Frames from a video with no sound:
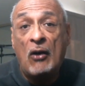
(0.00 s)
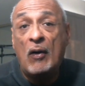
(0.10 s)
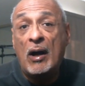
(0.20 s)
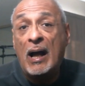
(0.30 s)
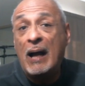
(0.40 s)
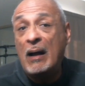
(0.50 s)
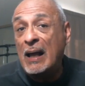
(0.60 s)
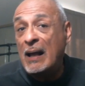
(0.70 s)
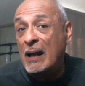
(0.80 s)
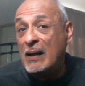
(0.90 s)
So
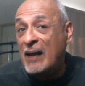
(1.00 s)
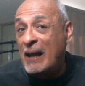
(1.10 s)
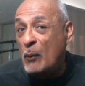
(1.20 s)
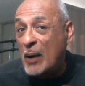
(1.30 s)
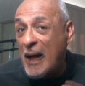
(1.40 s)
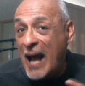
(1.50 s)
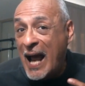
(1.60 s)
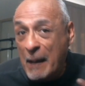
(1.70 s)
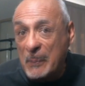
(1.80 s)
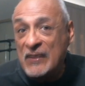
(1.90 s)
oh. what
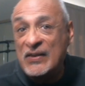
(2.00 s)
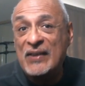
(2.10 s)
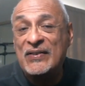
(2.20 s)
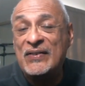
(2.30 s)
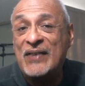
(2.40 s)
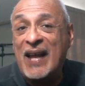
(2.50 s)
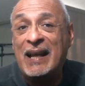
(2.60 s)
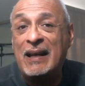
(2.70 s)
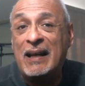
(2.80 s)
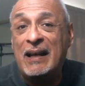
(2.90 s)
happens is is
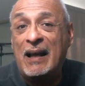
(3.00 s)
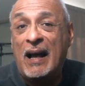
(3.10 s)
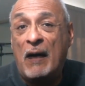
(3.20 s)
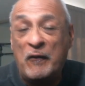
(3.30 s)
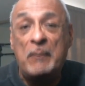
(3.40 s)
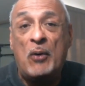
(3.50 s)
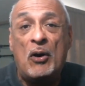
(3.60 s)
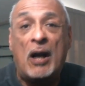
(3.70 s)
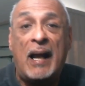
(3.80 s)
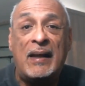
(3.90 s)
that Humphrey
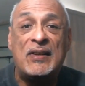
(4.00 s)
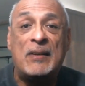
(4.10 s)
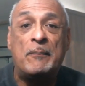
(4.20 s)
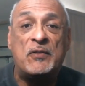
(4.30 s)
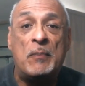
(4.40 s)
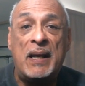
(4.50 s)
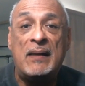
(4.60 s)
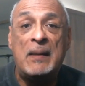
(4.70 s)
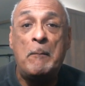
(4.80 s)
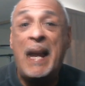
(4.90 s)
Bogart ends up to be
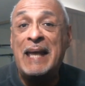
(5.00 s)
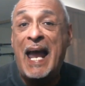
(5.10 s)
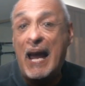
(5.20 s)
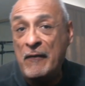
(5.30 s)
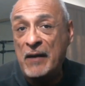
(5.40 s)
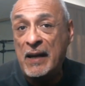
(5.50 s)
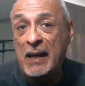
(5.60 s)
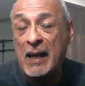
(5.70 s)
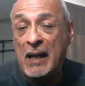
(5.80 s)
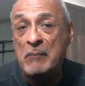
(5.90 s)
the main
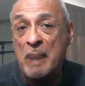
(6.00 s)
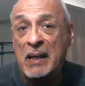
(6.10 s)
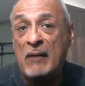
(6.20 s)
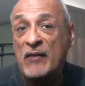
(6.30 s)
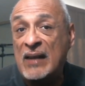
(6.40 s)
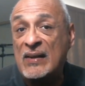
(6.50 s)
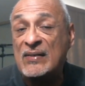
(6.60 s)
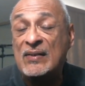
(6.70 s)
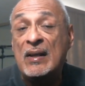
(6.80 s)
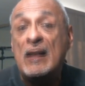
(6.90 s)
heavy in many of
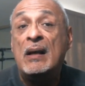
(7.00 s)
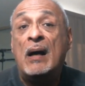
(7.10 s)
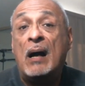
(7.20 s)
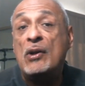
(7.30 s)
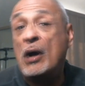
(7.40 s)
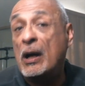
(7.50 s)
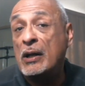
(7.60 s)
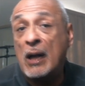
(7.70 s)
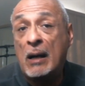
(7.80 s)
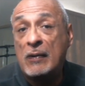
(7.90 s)
these
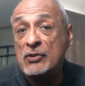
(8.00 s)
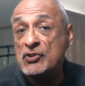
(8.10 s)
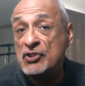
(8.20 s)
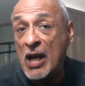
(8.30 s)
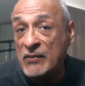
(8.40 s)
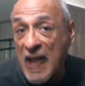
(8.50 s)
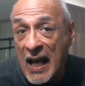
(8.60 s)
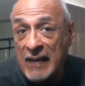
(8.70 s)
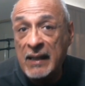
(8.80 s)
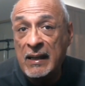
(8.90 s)
uh, uh, James
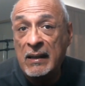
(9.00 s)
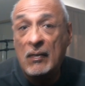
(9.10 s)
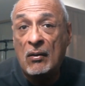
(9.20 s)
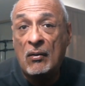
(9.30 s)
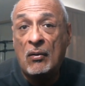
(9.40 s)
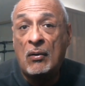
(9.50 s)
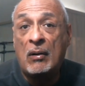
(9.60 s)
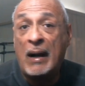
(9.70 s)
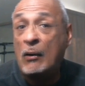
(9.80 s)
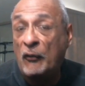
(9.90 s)
Cagney
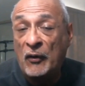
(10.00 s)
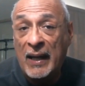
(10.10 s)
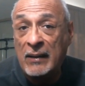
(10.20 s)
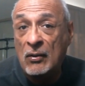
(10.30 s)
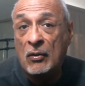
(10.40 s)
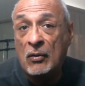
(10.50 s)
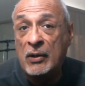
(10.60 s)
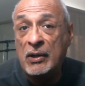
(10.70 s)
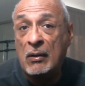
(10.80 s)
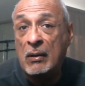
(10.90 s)
or Errol Flynn
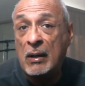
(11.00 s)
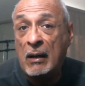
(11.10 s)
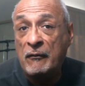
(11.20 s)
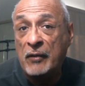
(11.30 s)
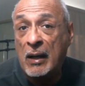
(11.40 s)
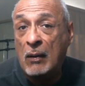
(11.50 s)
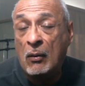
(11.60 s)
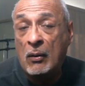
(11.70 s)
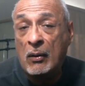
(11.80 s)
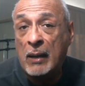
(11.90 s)
or or Humphrey
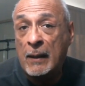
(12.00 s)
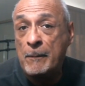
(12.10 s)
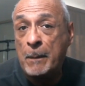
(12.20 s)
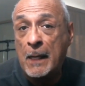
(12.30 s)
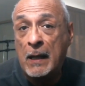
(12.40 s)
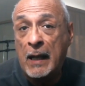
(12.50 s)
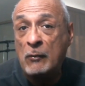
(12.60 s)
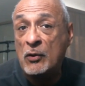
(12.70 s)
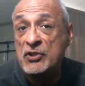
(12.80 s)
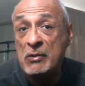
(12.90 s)
uh, or um,
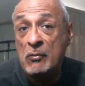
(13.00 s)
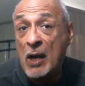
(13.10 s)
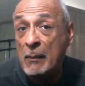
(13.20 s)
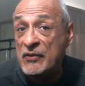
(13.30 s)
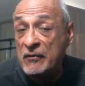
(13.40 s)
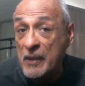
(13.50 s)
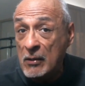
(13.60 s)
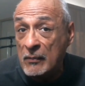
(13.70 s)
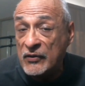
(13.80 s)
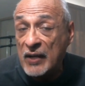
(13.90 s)
Edward G. Robinson
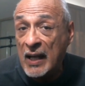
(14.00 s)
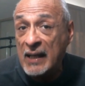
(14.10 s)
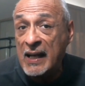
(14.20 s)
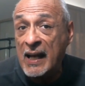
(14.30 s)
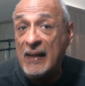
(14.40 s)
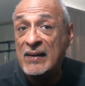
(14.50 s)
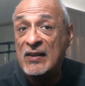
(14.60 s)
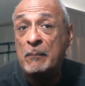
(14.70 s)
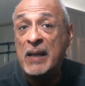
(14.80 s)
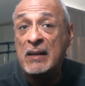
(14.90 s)
films, and he ends
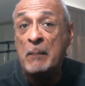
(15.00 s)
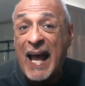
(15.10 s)
up being